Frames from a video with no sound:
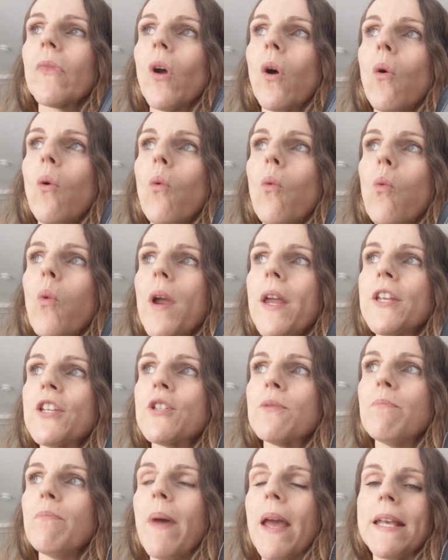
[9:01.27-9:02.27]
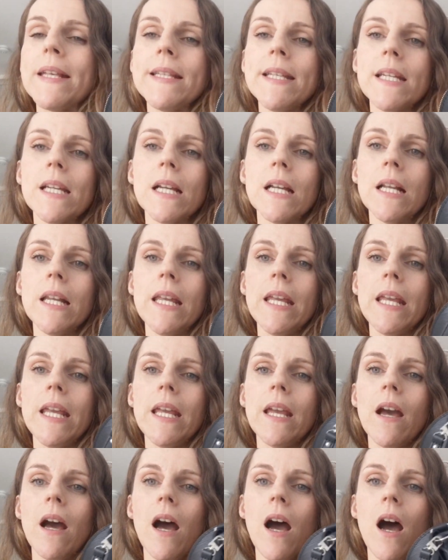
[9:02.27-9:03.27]
which
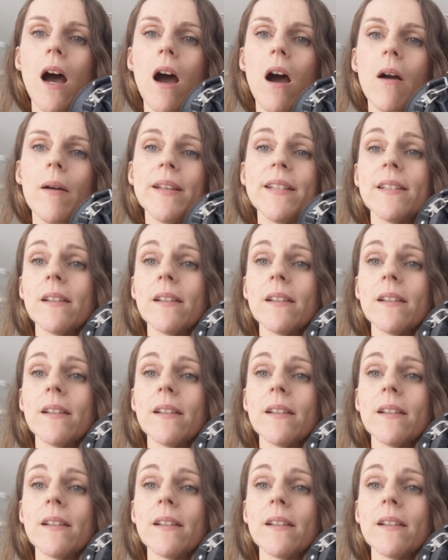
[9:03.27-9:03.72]
basically is a